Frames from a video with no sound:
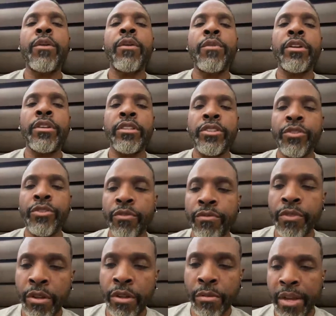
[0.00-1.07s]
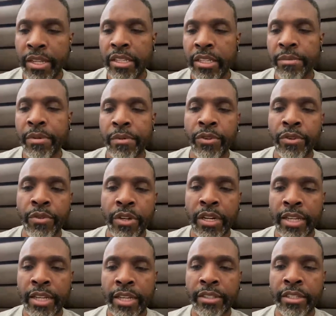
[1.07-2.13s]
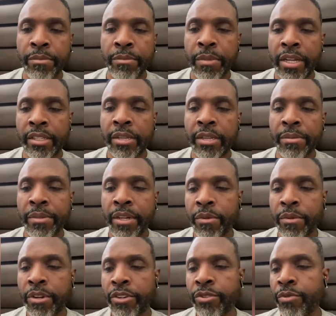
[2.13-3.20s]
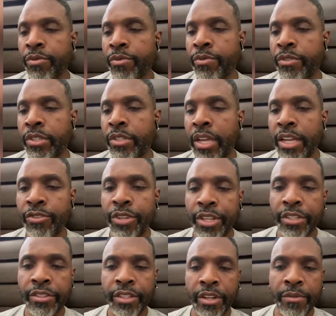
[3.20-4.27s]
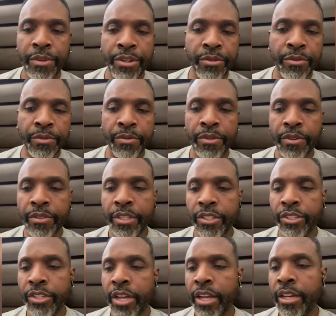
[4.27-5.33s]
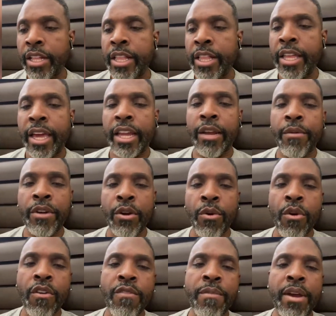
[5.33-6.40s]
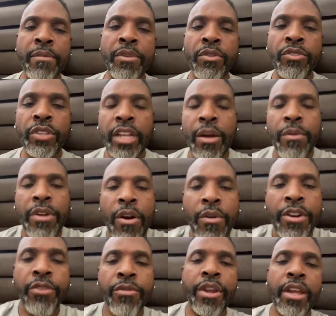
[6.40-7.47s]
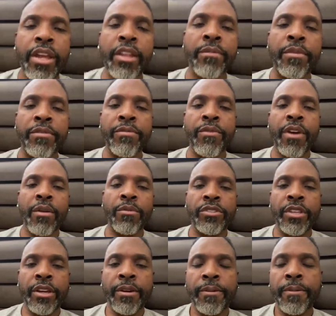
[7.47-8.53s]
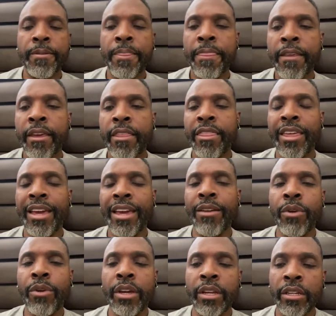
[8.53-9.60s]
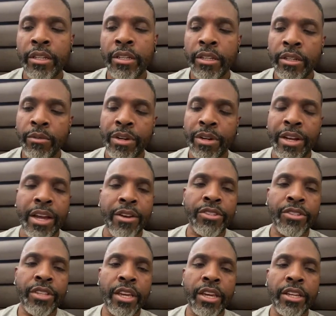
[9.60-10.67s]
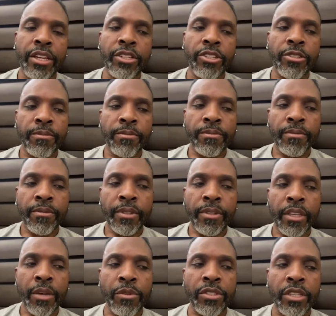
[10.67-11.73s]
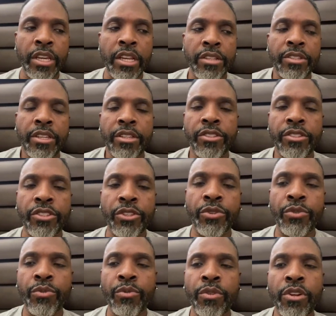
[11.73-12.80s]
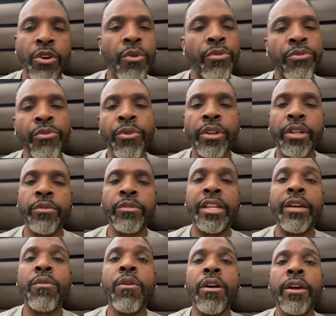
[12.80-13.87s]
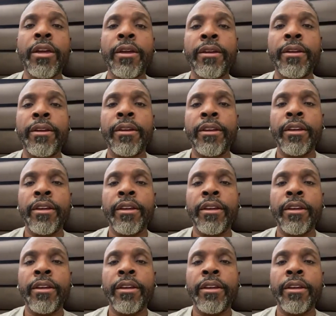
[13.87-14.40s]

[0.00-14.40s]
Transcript: I want to, you know, front of bicep. I want to do a classic bicep, and I want to do side chest, and I want to do on this shot. And I would go over my music. I would already create it before I was there. That way, when I got on stage, it was easy to go through it. It was like walking.